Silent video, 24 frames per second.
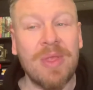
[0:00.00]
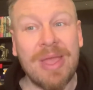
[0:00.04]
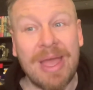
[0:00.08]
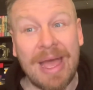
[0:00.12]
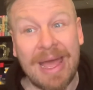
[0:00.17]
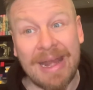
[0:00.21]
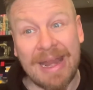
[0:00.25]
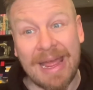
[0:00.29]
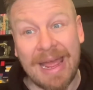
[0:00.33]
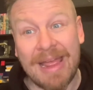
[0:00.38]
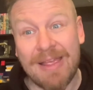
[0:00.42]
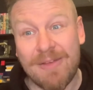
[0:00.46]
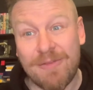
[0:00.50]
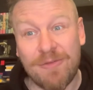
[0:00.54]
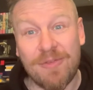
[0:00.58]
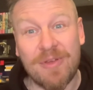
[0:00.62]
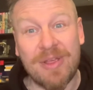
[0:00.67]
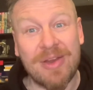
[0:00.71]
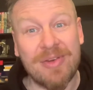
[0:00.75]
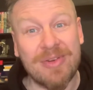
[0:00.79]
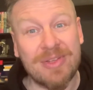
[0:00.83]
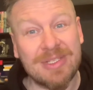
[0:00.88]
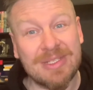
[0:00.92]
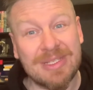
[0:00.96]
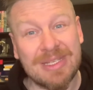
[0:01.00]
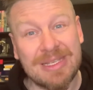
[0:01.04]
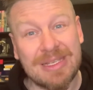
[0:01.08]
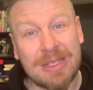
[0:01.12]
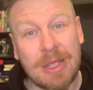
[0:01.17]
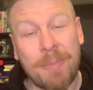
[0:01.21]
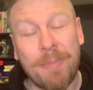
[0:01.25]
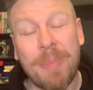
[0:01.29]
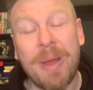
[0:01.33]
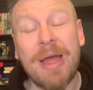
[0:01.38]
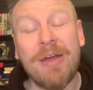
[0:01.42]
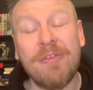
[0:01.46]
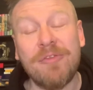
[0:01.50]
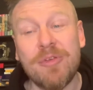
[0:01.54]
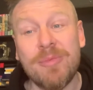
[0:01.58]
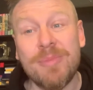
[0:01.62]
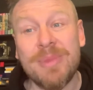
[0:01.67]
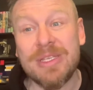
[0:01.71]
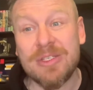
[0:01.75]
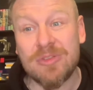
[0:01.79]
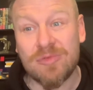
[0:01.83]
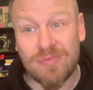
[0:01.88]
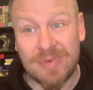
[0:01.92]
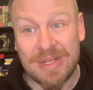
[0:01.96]
And I fear, he's, apart from
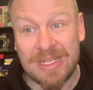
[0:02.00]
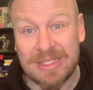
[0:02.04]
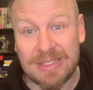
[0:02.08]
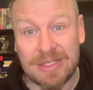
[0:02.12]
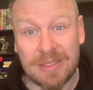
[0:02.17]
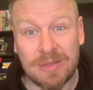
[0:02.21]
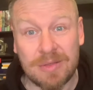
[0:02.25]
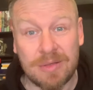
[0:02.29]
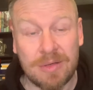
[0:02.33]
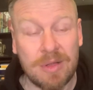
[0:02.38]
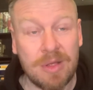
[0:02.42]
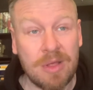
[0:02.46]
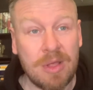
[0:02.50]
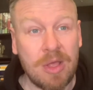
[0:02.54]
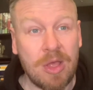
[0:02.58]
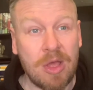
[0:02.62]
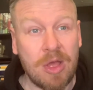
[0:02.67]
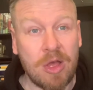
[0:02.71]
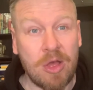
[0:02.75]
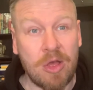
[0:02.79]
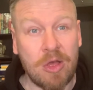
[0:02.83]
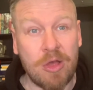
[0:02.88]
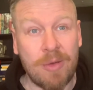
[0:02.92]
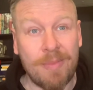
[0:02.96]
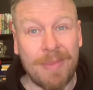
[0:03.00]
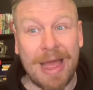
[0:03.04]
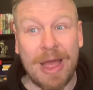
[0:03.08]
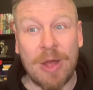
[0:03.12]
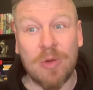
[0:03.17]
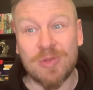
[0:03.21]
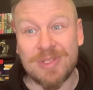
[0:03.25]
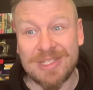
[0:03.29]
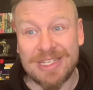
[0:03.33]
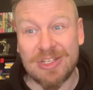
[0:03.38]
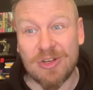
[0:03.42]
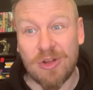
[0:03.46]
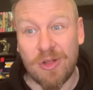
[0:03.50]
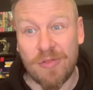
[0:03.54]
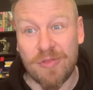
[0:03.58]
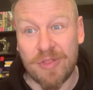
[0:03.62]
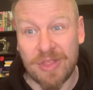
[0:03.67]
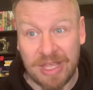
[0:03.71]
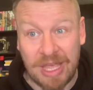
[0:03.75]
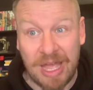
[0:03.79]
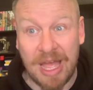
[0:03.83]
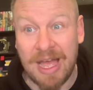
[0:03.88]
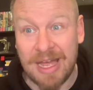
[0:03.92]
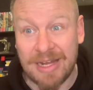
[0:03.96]
his recent um, outing on the
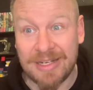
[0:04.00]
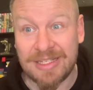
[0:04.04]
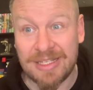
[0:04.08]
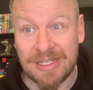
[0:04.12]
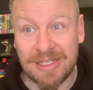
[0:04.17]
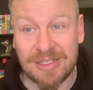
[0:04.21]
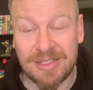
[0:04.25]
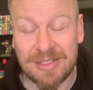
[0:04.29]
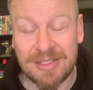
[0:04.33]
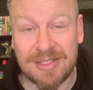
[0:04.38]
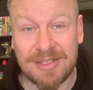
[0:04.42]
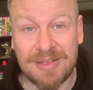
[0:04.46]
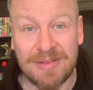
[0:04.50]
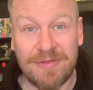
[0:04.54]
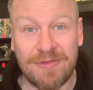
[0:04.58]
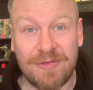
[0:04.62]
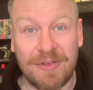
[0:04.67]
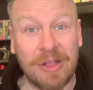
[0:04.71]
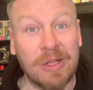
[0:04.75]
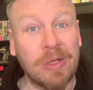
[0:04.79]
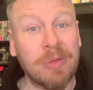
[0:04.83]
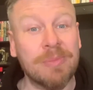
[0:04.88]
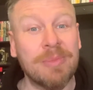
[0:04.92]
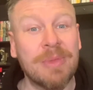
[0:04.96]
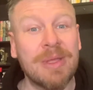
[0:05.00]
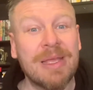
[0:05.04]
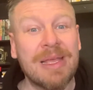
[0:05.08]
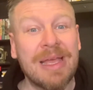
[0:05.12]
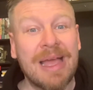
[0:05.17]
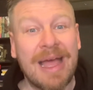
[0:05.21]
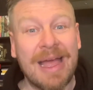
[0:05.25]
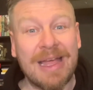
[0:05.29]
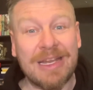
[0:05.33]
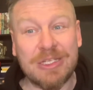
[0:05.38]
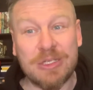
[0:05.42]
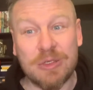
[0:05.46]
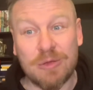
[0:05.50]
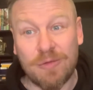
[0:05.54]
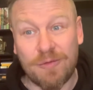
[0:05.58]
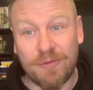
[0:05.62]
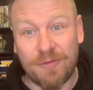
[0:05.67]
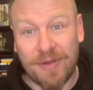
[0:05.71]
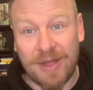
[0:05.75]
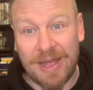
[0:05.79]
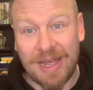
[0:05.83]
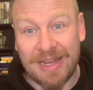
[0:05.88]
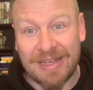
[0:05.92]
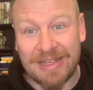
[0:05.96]
Guardians film, I do
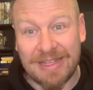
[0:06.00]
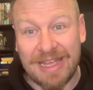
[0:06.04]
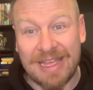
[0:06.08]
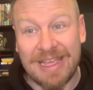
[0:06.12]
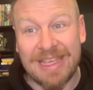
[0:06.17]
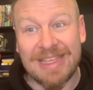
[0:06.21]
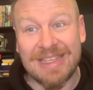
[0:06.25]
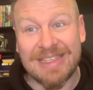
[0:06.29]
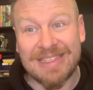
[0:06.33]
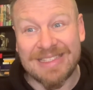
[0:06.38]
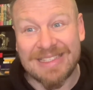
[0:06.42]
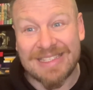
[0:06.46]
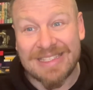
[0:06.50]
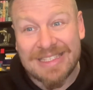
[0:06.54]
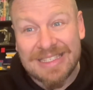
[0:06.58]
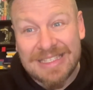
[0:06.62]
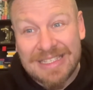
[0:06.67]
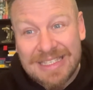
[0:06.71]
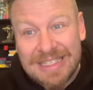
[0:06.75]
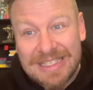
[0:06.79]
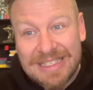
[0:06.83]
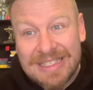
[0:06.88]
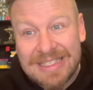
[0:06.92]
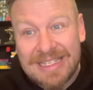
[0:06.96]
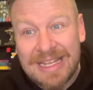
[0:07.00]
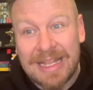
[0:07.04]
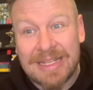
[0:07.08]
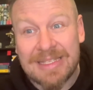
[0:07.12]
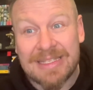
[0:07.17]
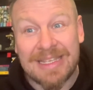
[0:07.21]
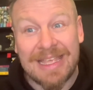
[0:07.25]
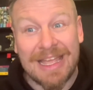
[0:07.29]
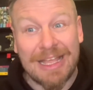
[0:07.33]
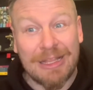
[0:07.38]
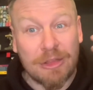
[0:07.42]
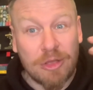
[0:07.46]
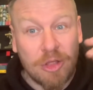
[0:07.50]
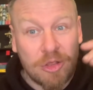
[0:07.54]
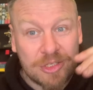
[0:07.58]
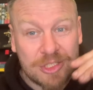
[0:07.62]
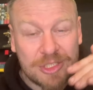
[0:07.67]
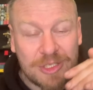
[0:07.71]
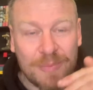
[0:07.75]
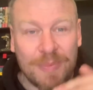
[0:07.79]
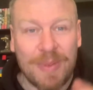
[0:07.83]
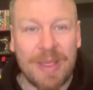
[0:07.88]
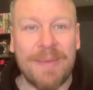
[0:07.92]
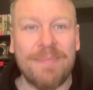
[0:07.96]
find that he's starting to get lost
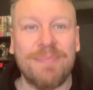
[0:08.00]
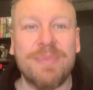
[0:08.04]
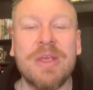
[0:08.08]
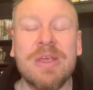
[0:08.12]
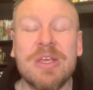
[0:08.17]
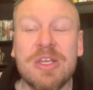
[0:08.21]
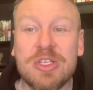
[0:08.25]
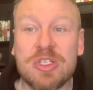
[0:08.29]
a bit.